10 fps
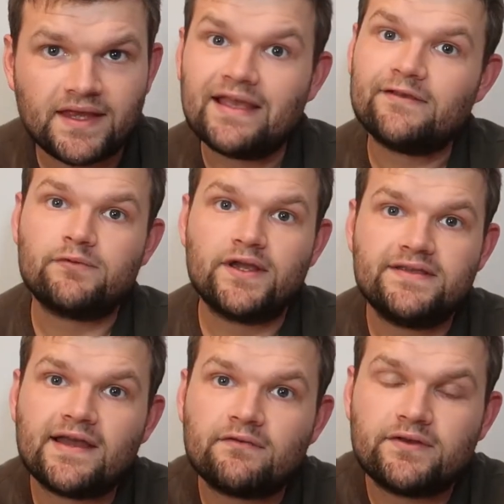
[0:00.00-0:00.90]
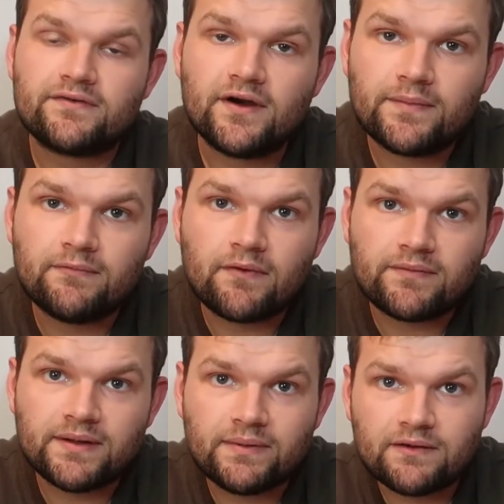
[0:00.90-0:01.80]
It's retail you've got to be
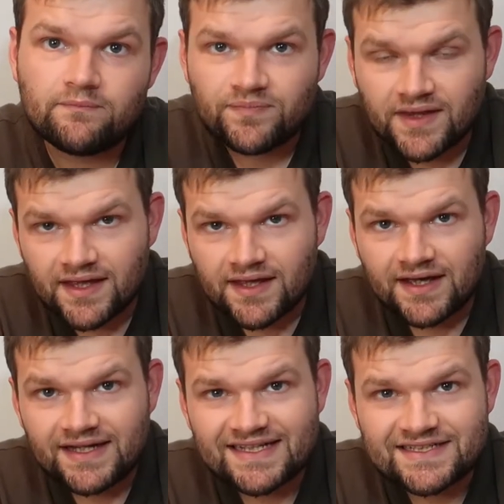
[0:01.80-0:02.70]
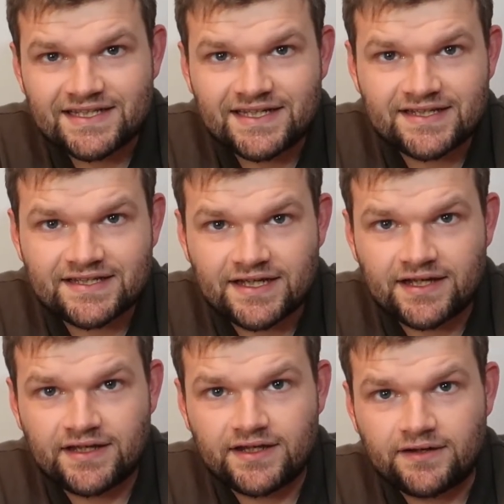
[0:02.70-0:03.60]
worried about. And as this,
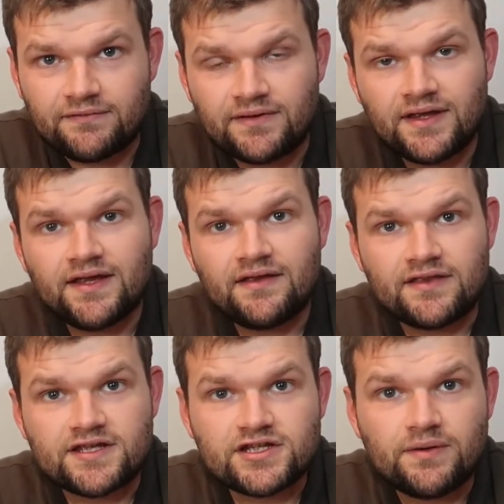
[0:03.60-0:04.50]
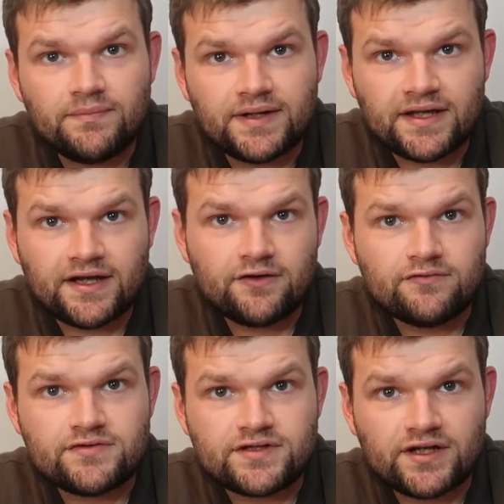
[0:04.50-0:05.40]
this company
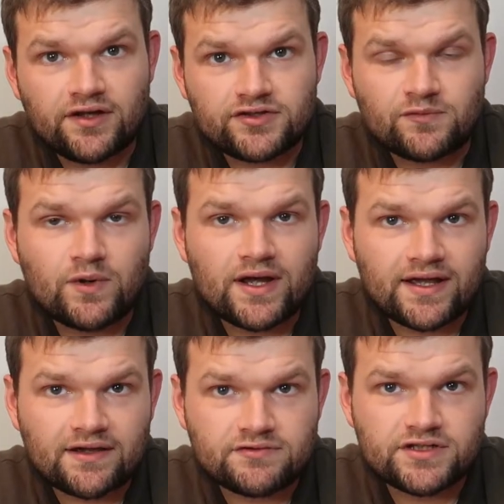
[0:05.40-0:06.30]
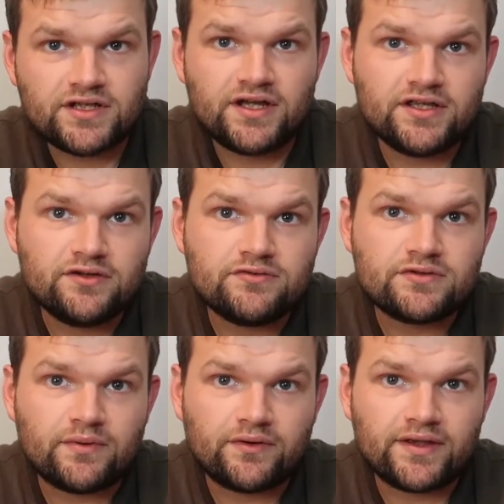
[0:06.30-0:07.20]
owns lots of warehouses that are
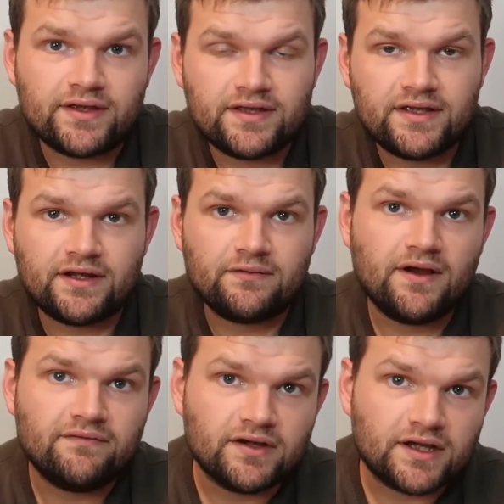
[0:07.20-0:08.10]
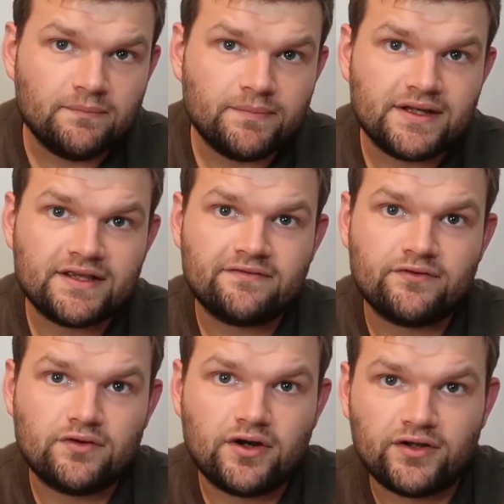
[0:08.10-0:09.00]
used by, other companies
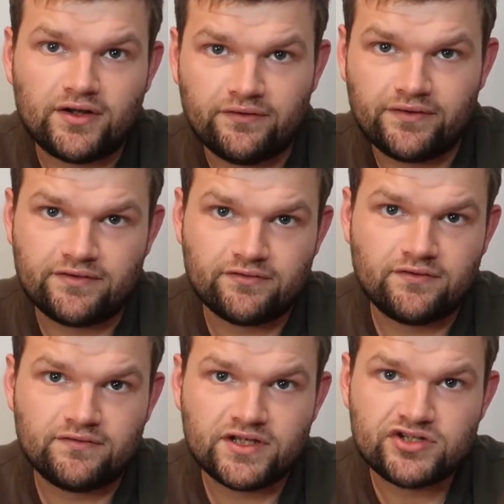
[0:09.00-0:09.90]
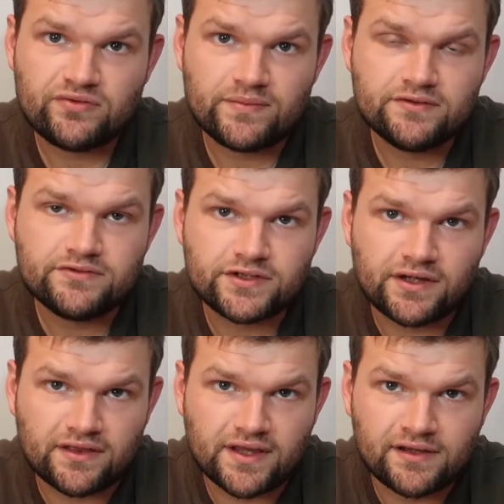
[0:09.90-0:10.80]
for online sort of
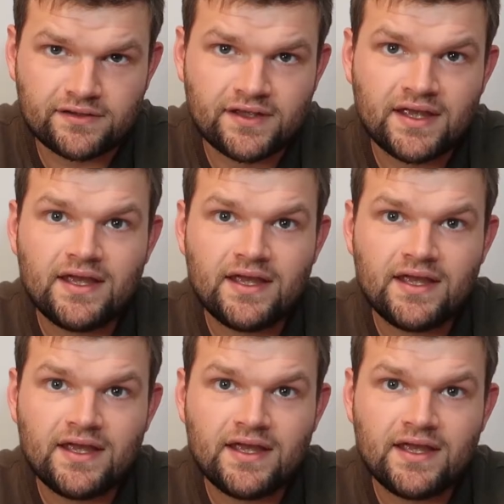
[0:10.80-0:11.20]
distribution and things,